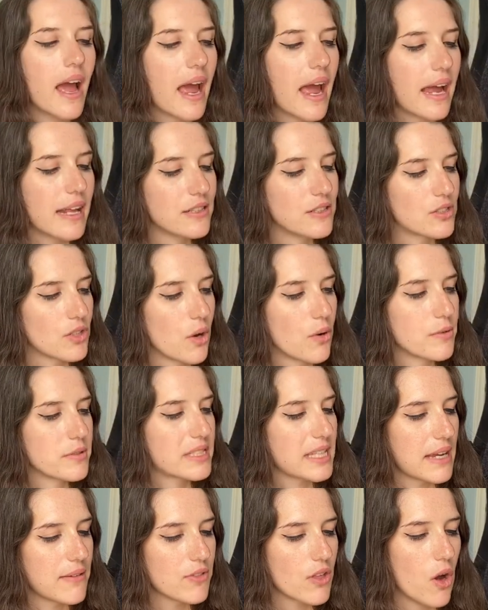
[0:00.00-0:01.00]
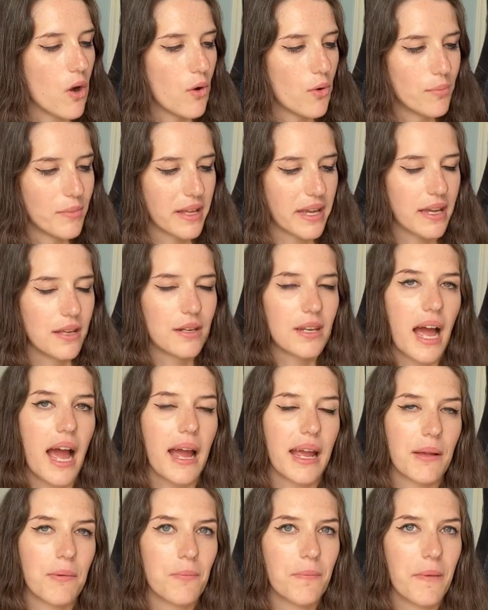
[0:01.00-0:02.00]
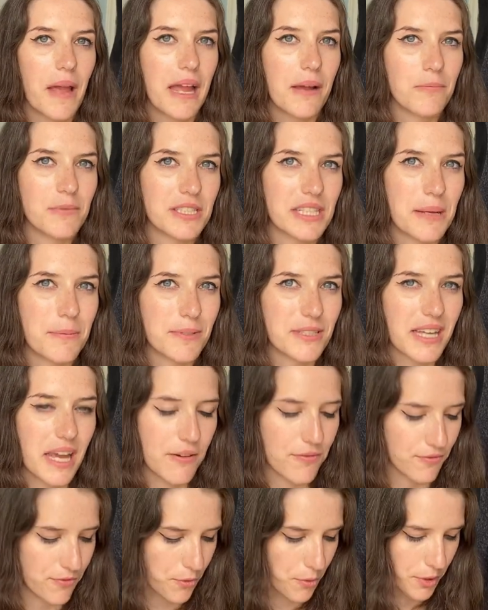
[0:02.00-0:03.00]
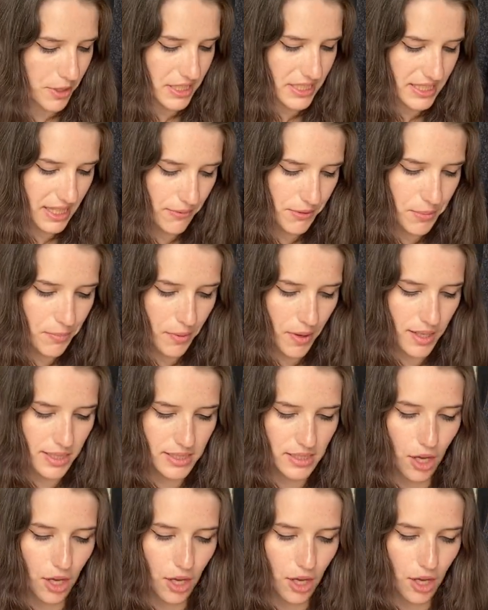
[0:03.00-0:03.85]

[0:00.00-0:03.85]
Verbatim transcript: And so Save the Homeland I was able to get for $7.